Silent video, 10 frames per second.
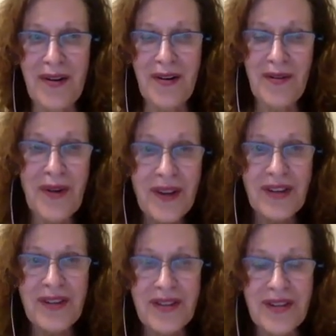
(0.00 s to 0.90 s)

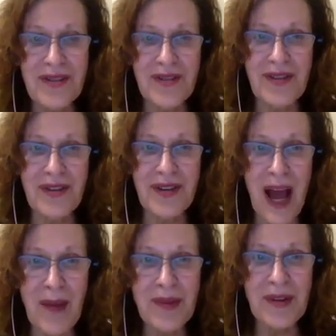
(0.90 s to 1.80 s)
orders to, to
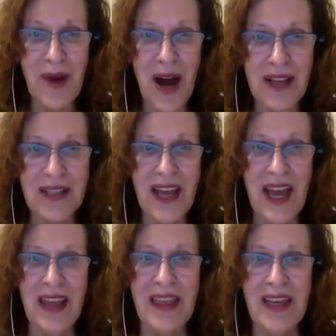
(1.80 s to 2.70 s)
come through us
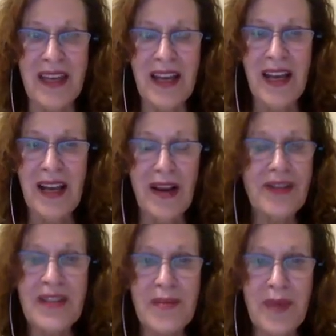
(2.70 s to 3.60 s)
and that
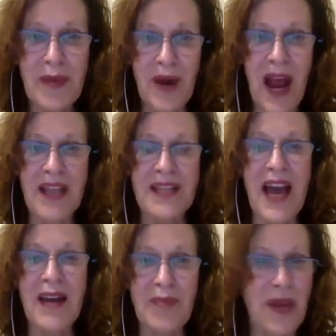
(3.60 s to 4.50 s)
lots of the big brands
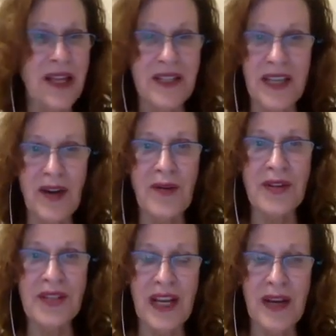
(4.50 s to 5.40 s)
aren't placing
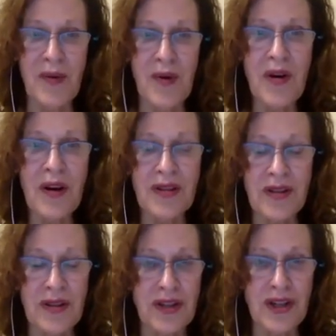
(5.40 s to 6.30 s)
orders anymore because
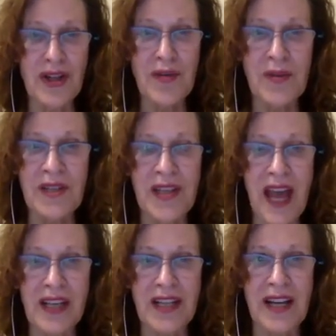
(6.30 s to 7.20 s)
consumers
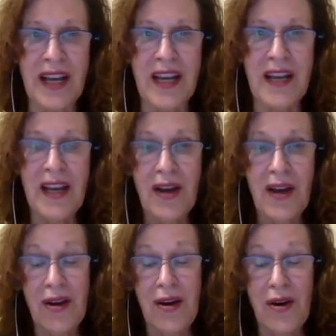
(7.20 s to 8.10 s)
actually
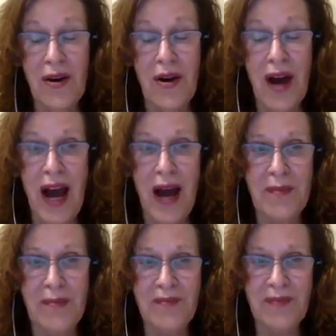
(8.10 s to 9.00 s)

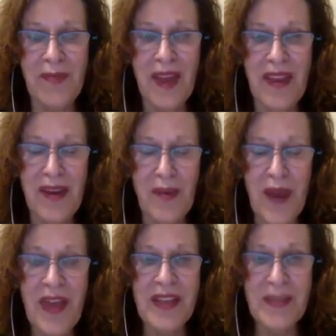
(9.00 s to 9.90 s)
um,
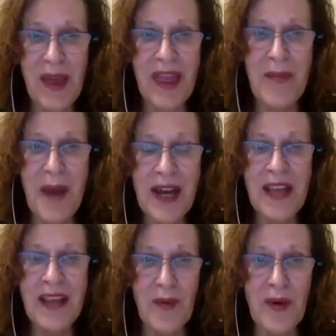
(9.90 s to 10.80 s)
when they spend their
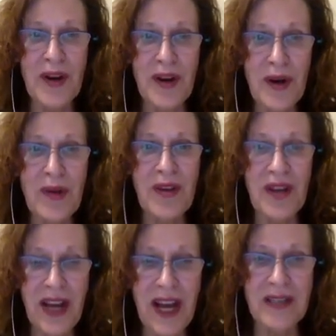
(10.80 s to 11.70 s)
money, they want to know
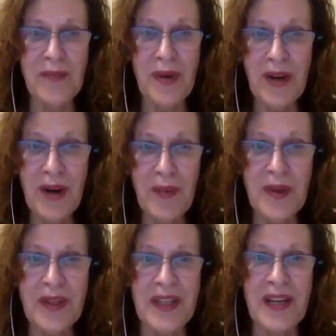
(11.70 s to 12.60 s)
that it has a
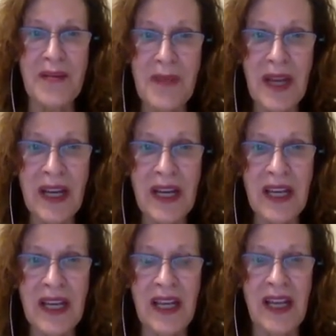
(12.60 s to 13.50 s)
purpose and a
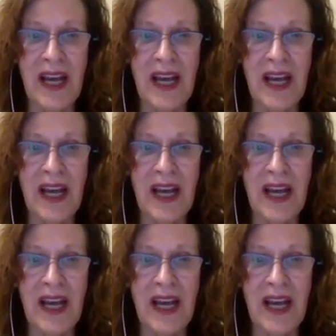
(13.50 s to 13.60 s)
meaning.